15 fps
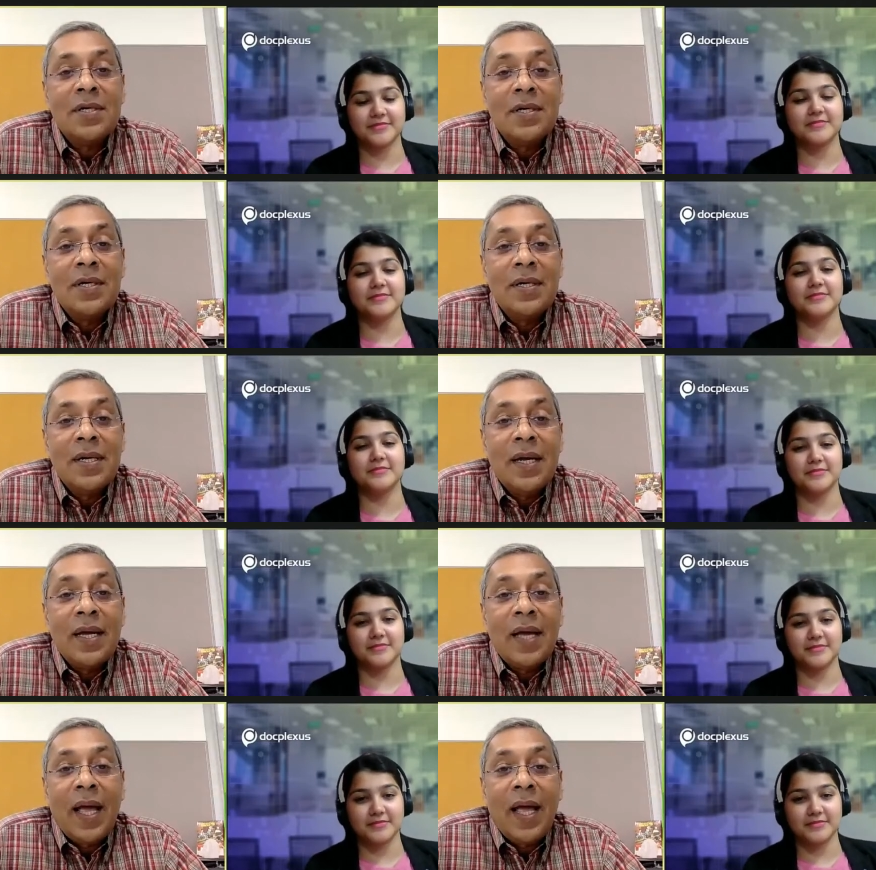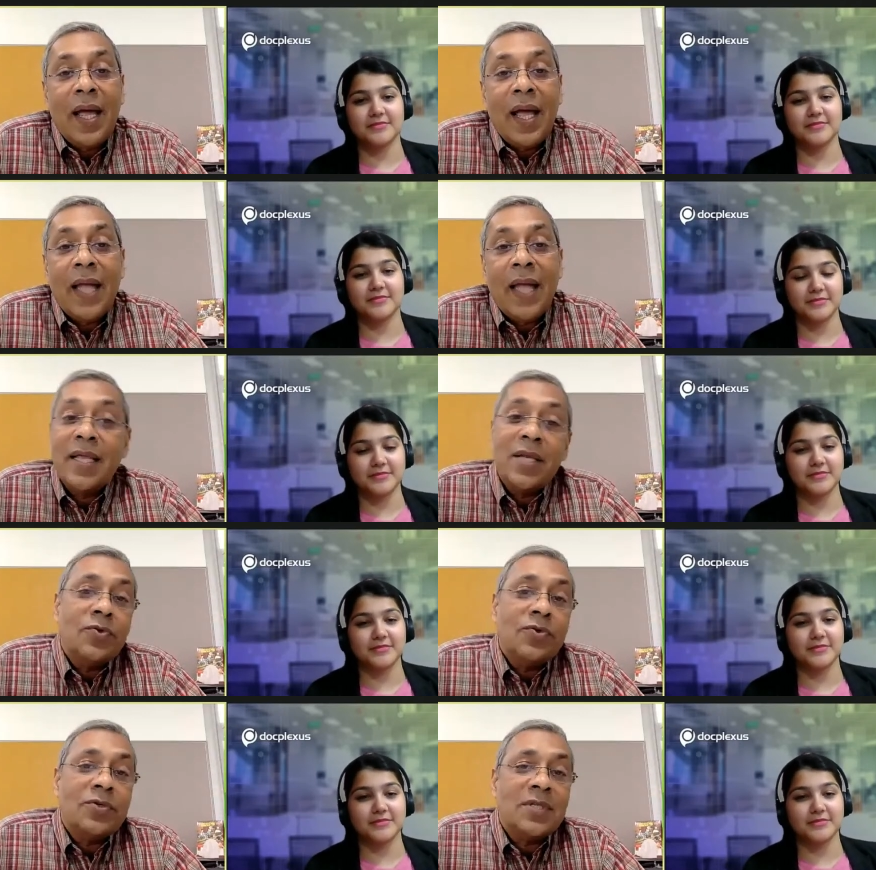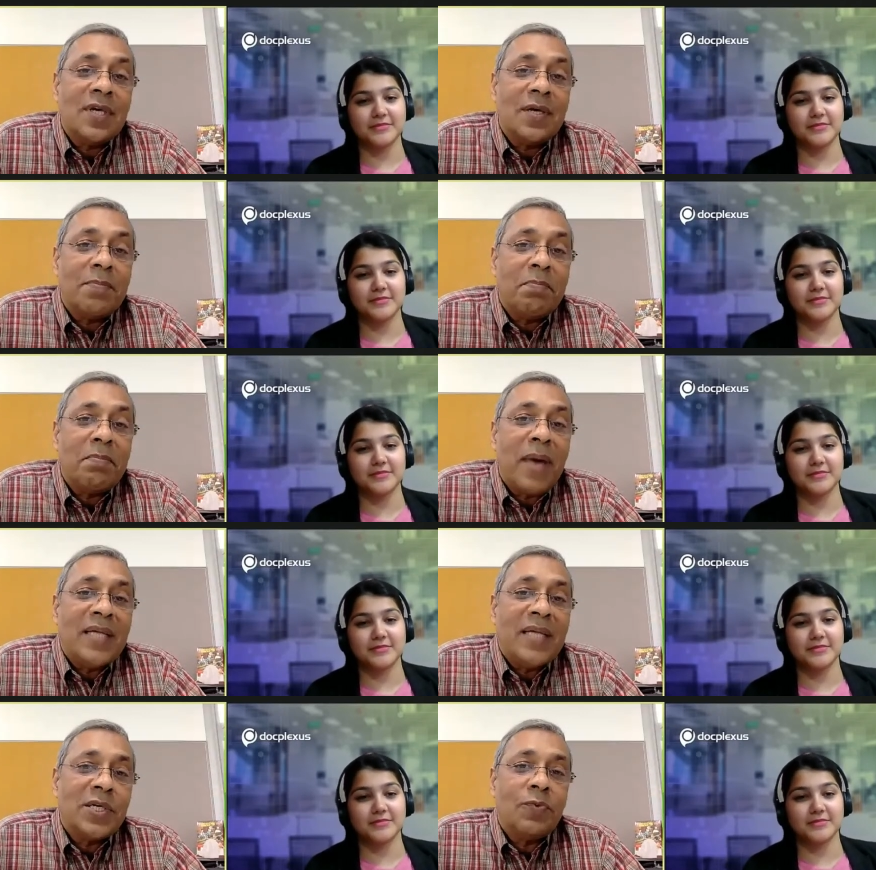Speaker 1: And then you see a magic will happen.